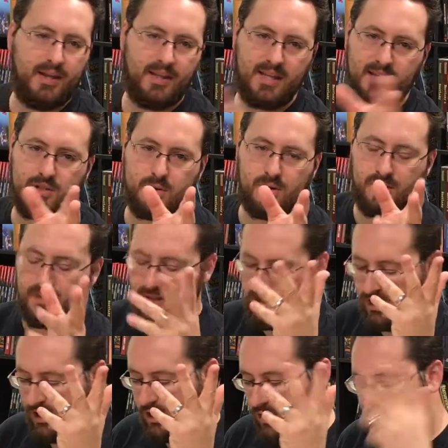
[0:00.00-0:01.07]
and that sort of
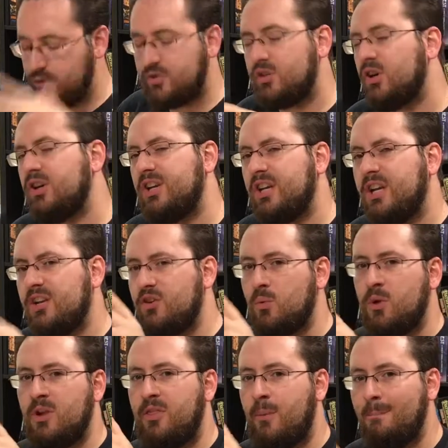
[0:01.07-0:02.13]
thing, you start to get to
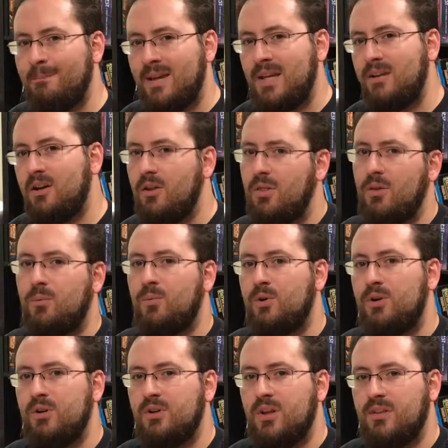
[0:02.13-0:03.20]
where the meat of
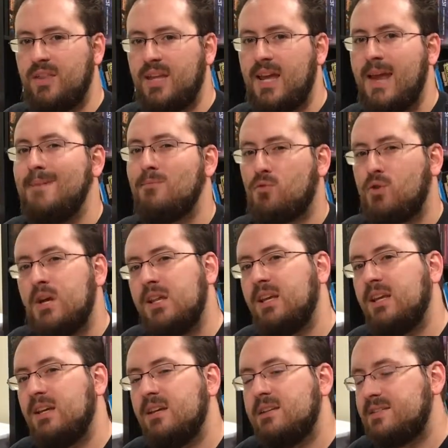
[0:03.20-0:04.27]
the game
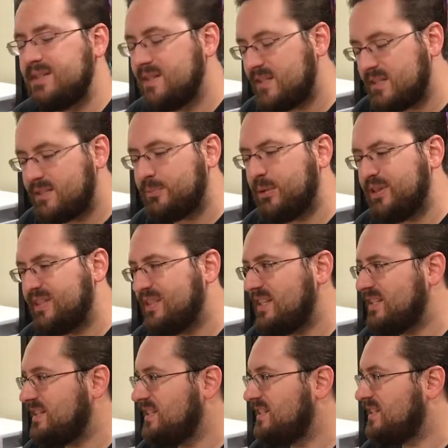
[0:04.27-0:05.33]
really is. And this is what
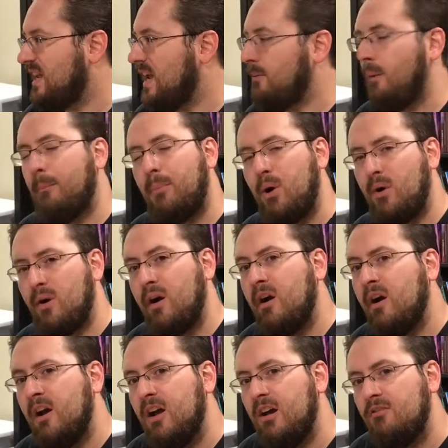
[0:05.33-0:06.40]
sets this game
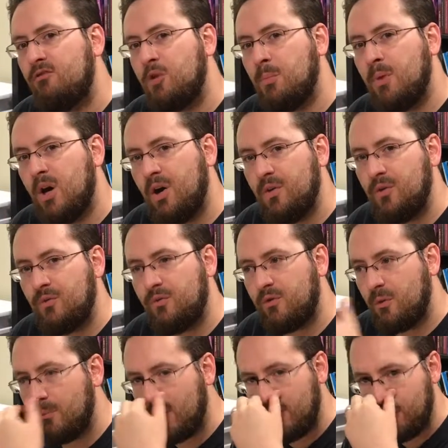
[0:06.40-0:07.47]
apart from
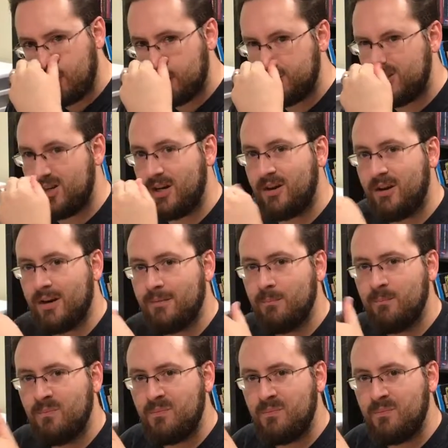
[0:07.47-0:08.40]
other generic